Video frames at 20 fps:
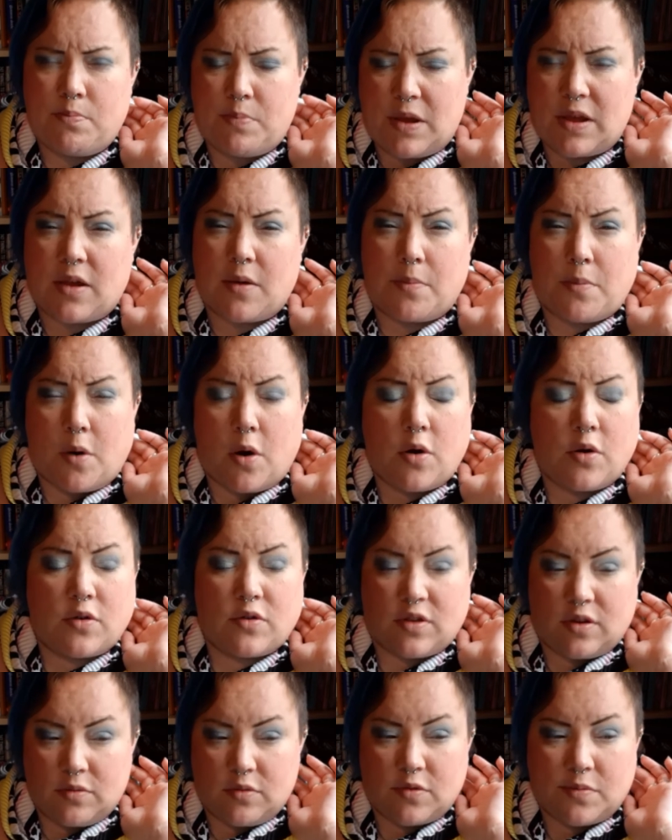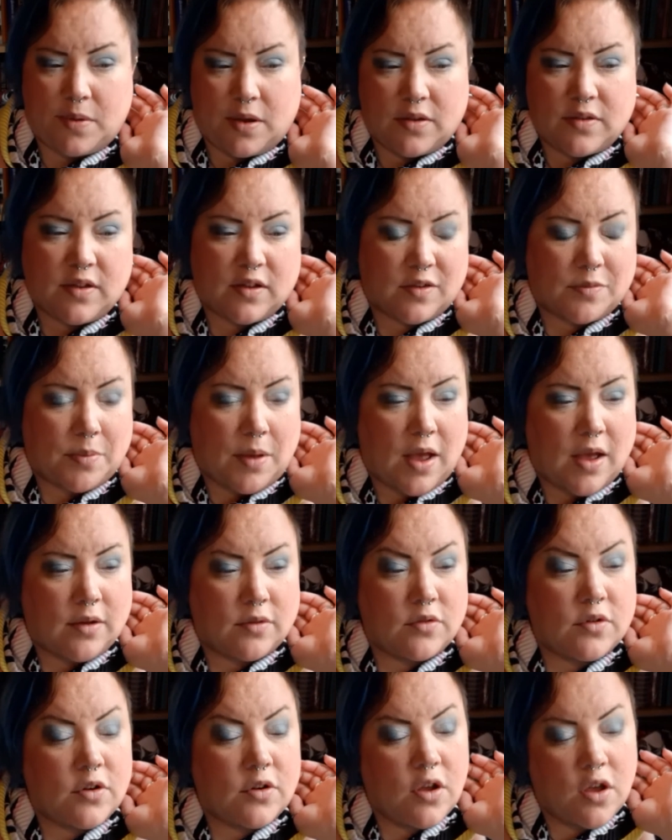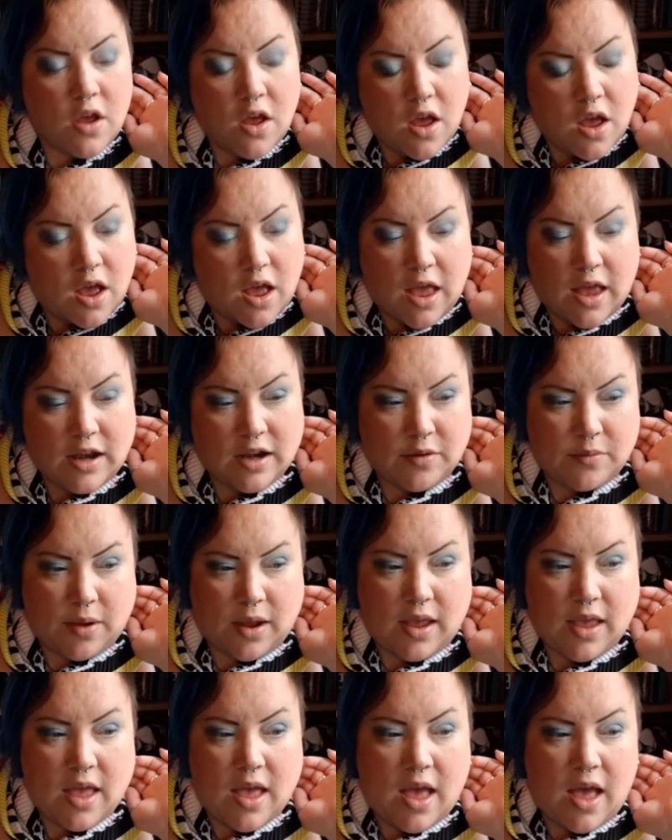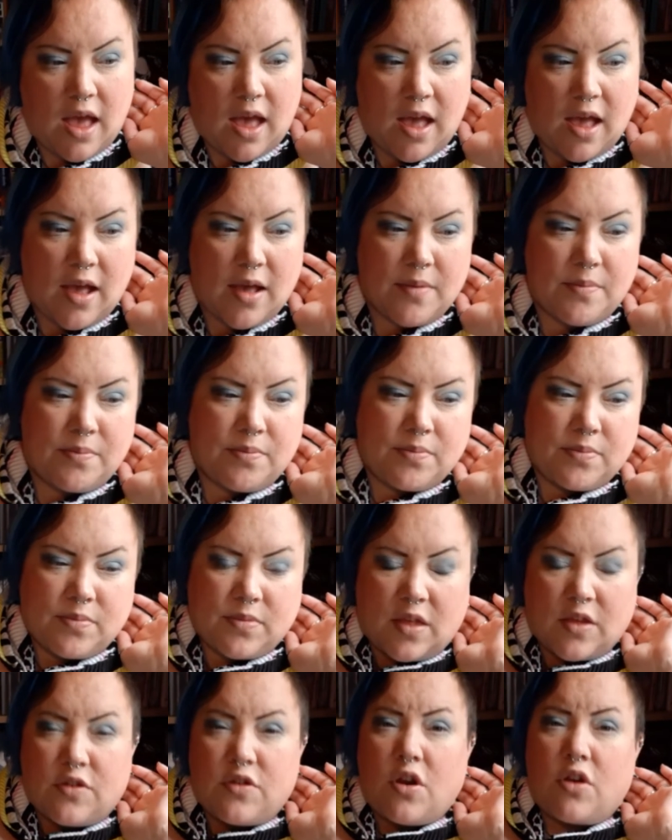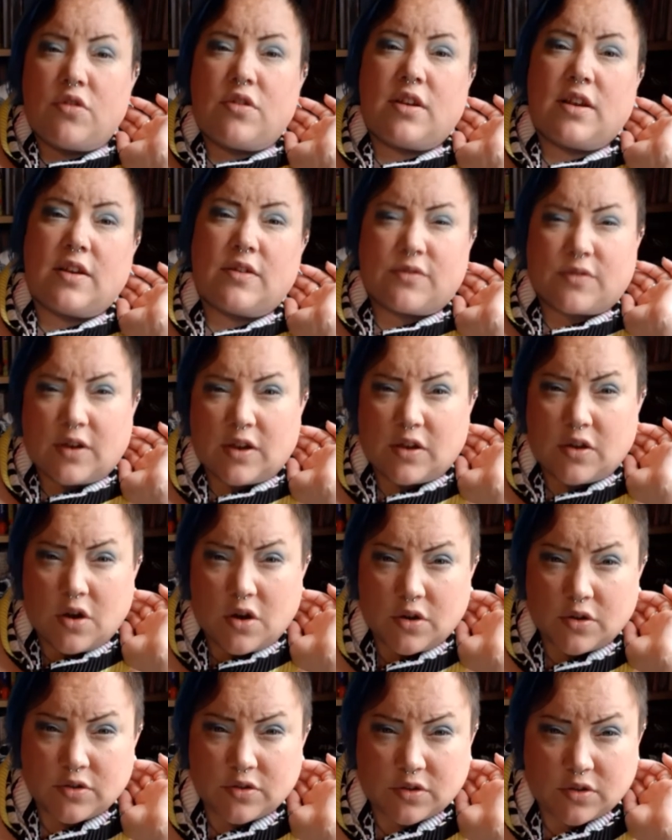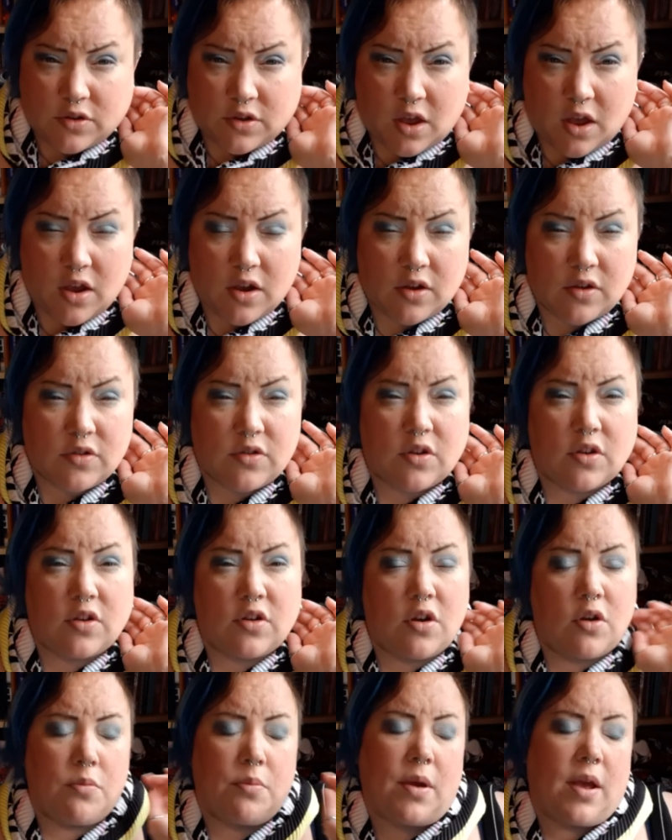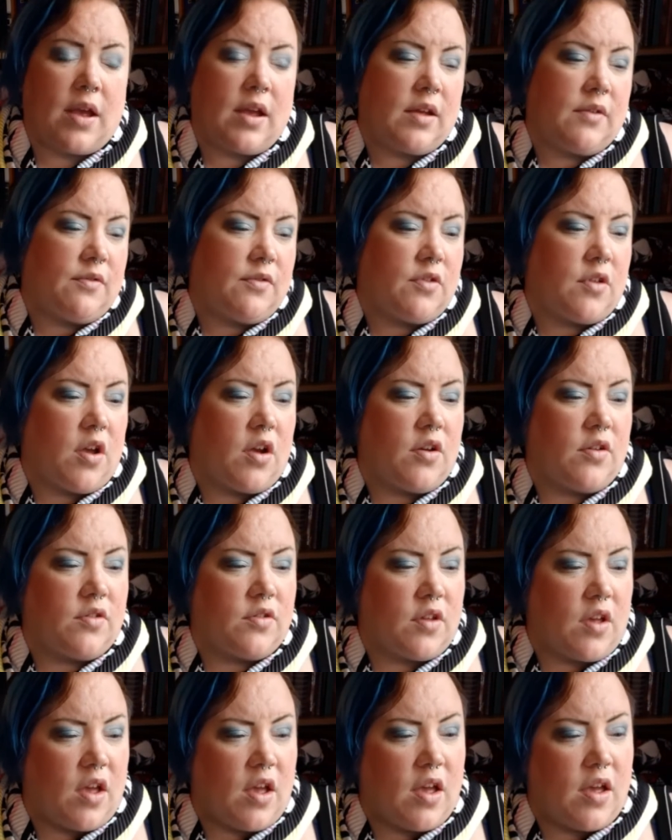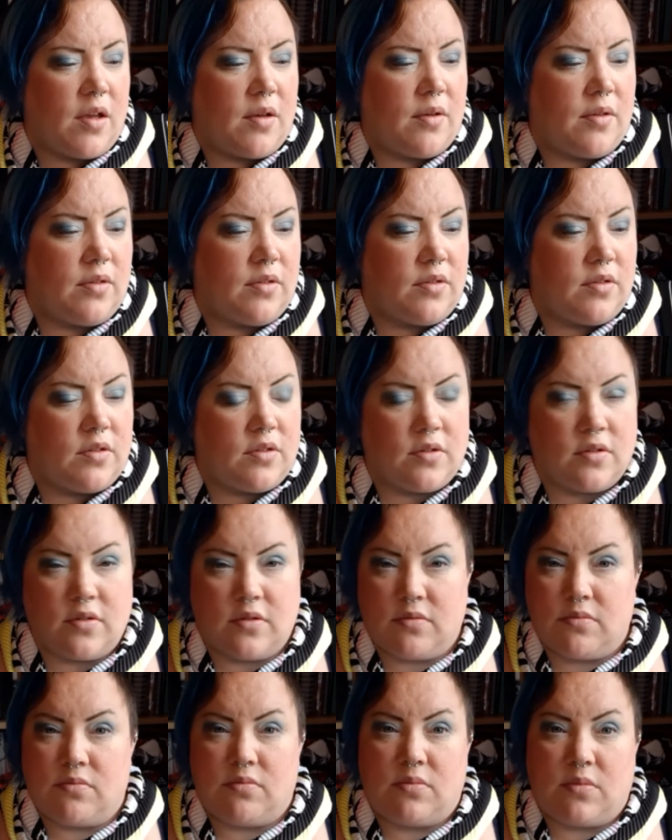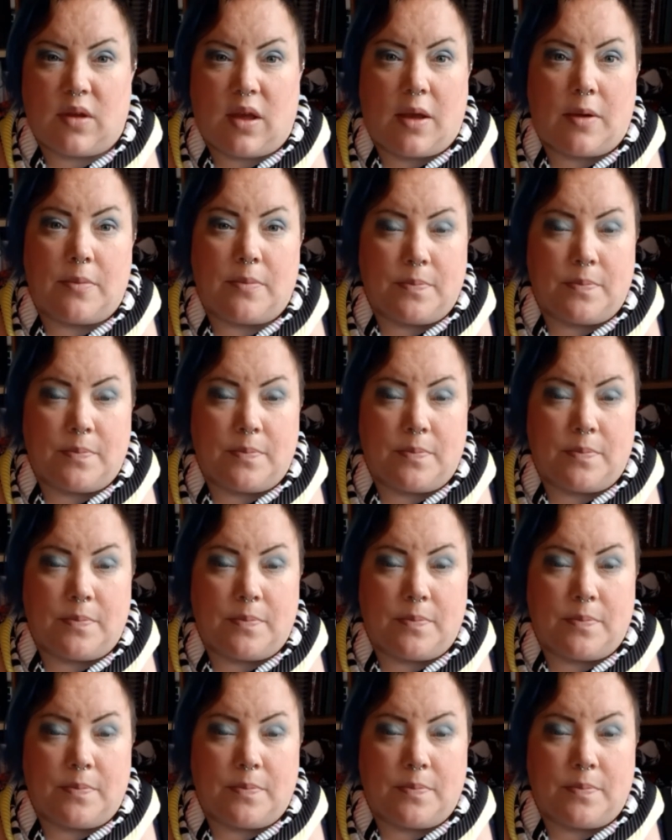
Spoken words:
bigger box, it was about £6. Anyway, there's no delivery costs, though, so you're not paying for those. And, yeah.